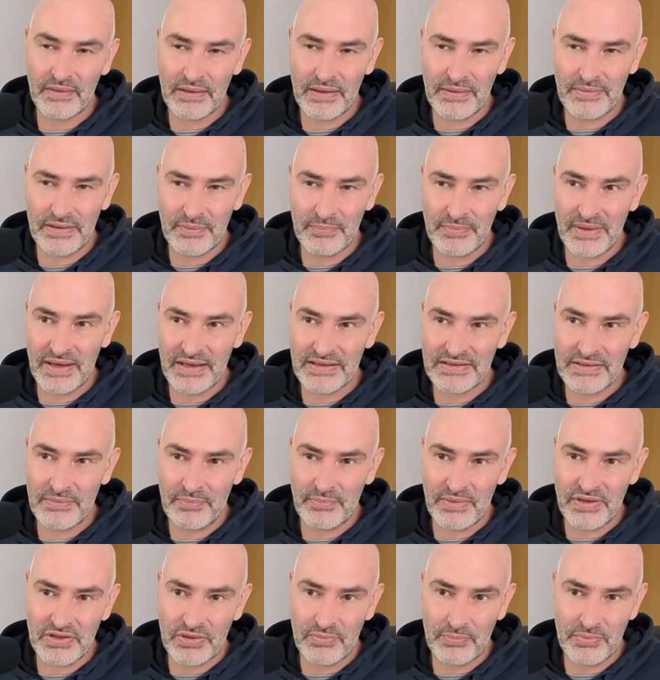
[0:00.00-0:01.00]
If he plays
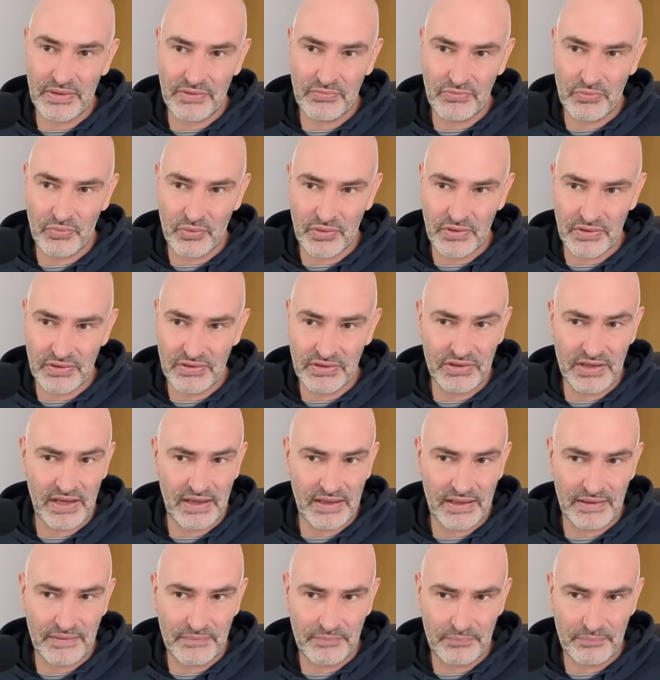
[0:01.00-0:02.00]
bishop b4,
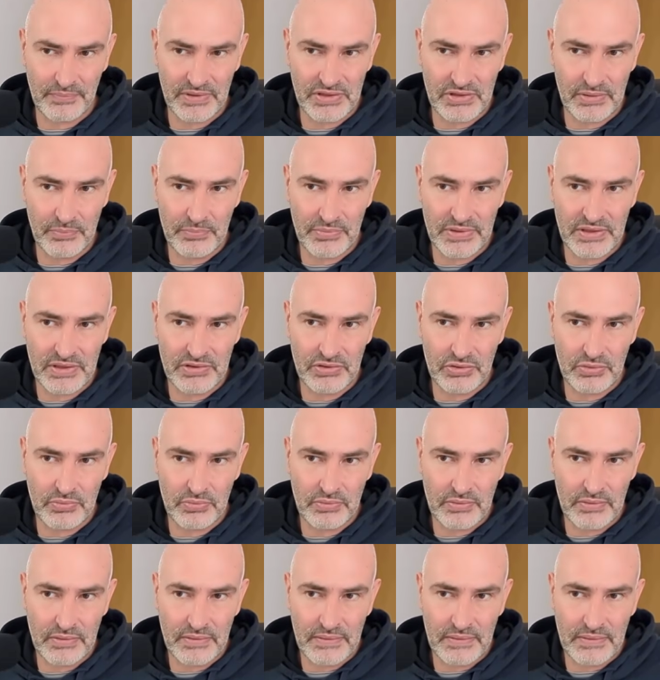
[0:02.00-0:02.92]
check, bishop d2.